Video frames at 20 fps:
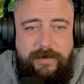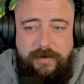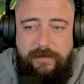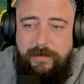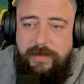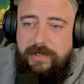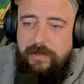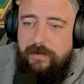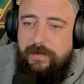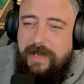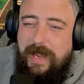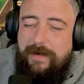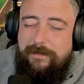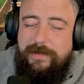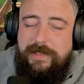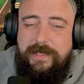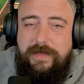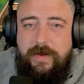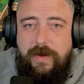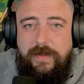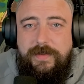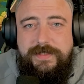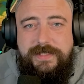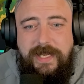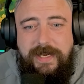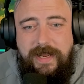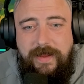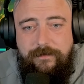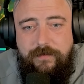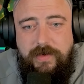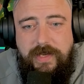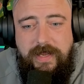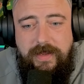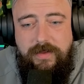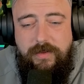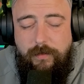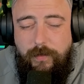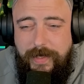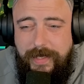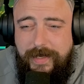and we do gambling content every day of
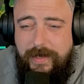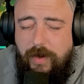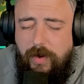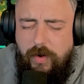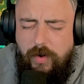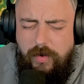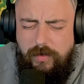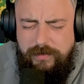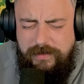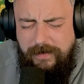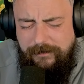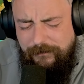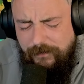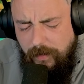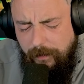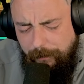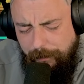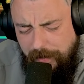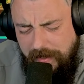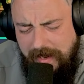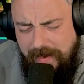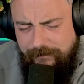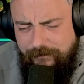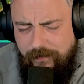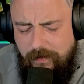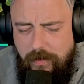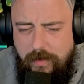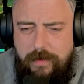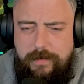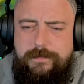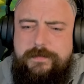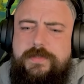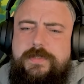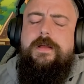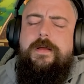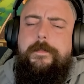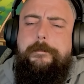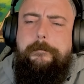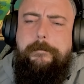the week on all different platforms,